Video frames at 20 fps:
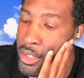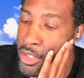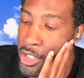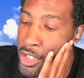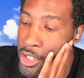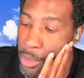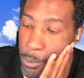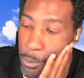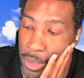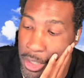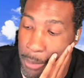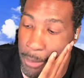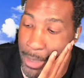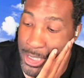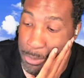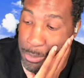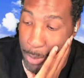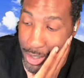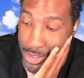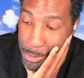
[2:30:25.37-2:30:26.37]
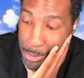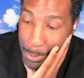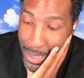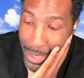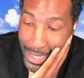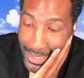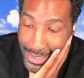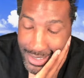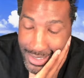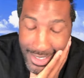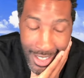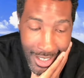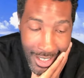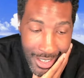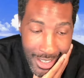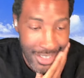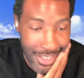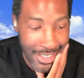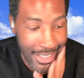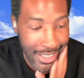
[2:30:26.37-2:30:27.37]
One of the best parts about agents,
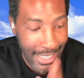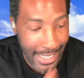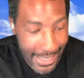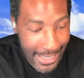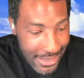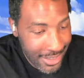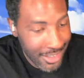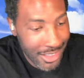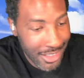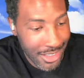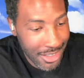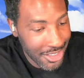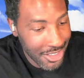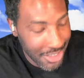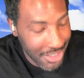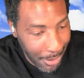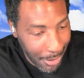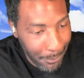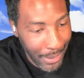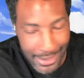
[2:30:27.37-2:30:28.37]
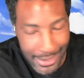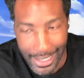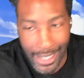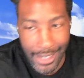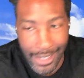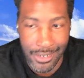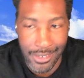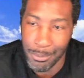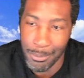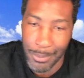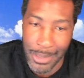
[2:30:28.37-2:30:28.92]
honestly, is stuff like that.